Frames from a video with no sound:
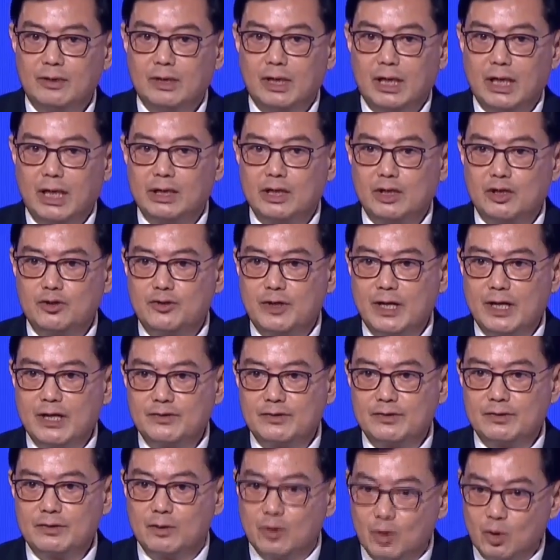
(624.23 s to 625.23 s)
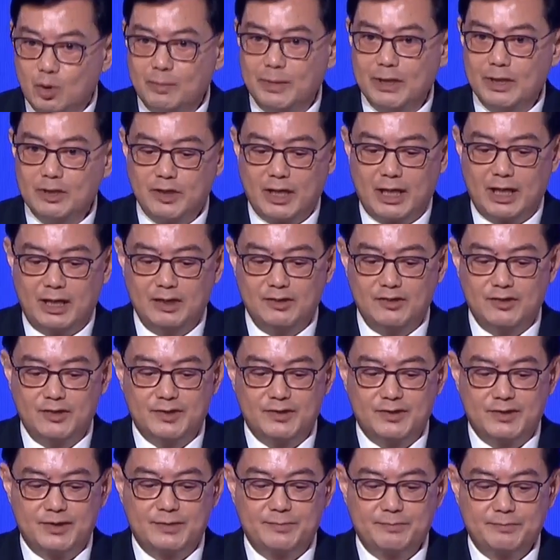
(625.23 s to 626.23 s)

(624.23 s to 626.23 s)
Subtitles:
and address global challenges.